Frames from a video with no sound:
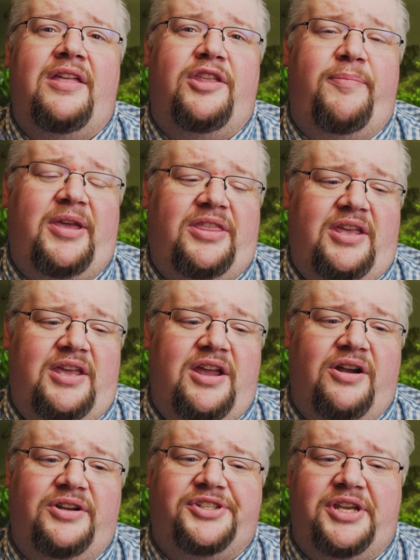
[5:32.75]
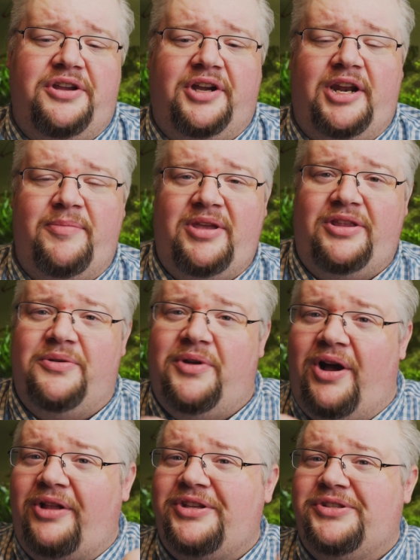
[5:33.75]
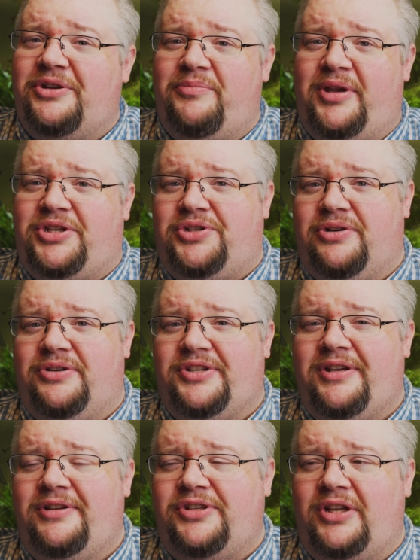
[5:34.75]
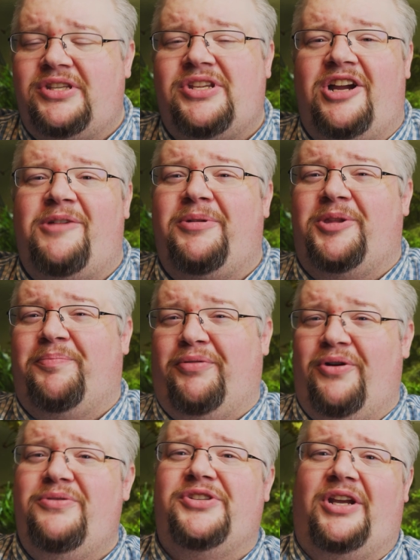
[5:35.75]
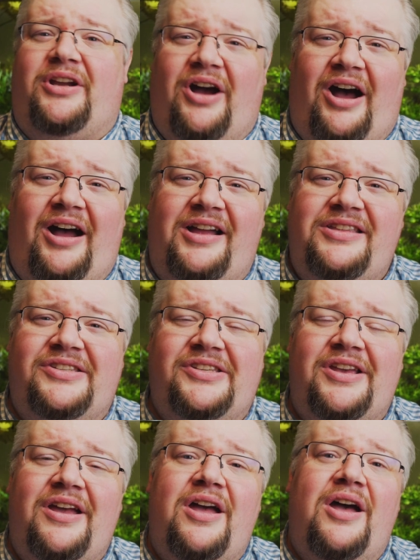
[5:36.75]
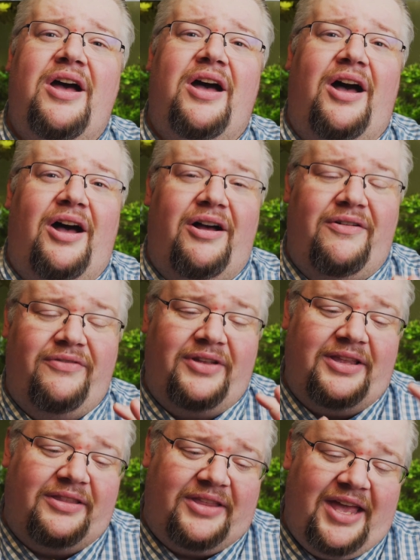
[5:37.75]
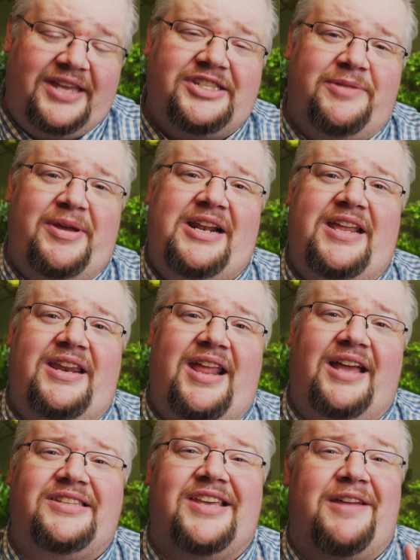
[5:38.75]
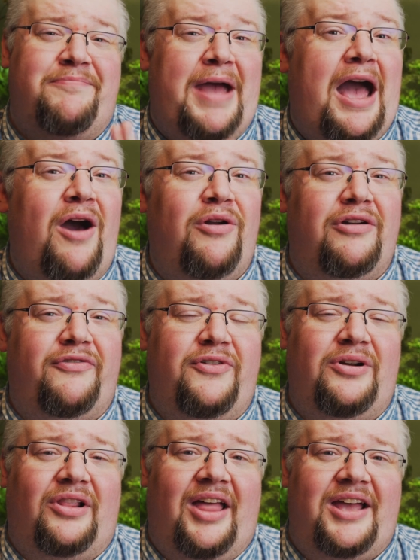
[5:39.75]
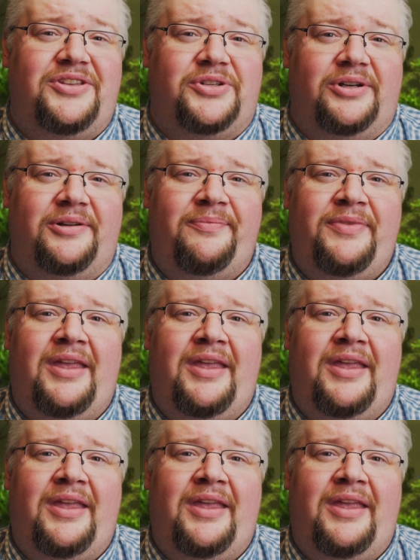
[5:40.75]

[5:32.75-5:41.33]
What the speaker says: The big thing here is that you're going to be doing all these little mixtures. So let's talk about the pros and cons of the Estimated Index and powdered fertilizer,